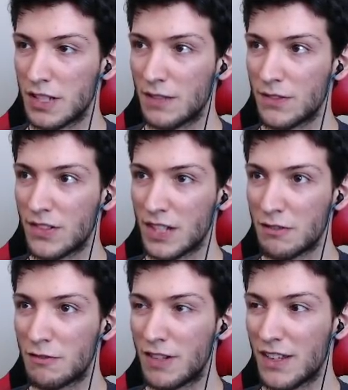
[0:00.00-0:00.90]
have to
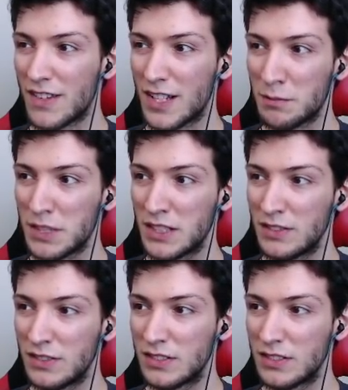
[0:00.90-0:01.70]
sacrifice Nami.